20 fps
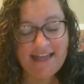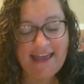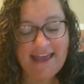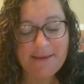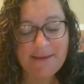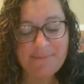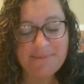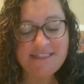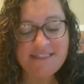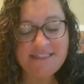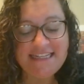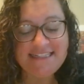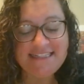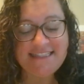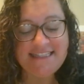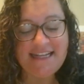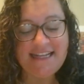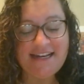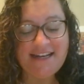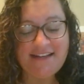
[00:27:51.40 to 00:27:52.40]
Ep
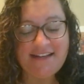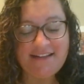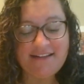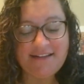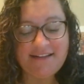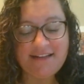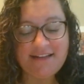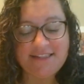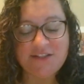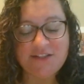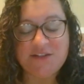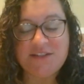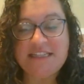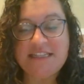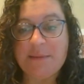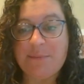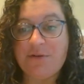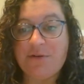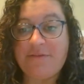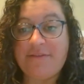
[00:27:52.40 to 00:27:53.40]
Thiessen,
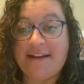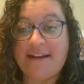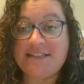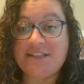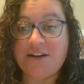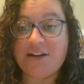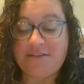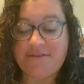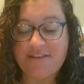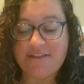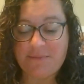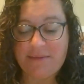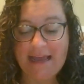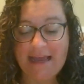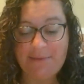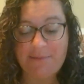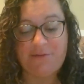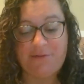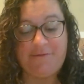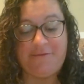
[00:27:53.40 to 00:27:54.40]
Associate Professor of the
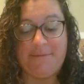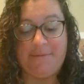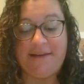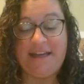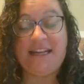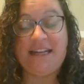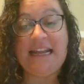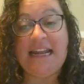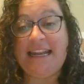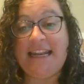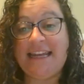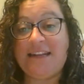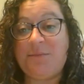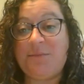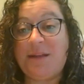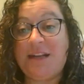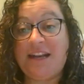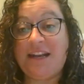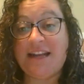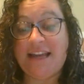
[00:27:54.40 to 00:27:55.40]
Bible from Canadian
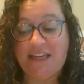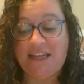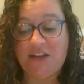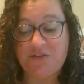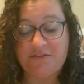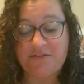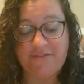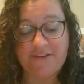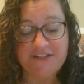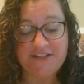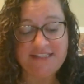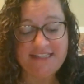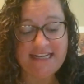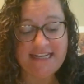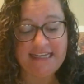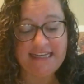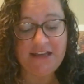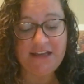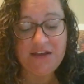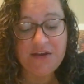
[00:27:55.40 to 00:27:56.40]
Mennonite
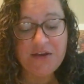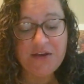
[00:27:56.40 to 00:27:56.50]
University,